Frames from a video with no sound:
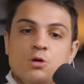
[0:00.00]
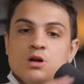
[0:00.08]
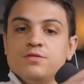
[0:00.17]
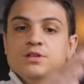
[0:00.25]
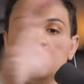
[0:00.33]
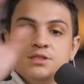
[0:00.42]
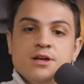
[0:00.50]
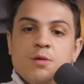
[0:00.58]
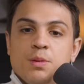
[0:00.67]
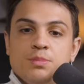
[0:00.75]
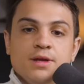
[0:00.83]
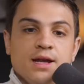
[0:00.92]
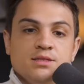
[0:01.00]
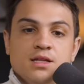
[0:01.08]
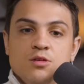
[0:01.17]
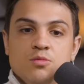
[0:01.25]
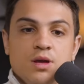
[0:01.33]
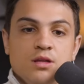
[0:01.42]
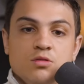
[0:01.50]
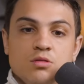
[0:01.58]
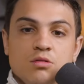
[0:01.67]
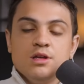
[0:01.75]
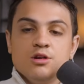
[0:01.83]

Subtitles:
one of the CellPIP tests that you may do,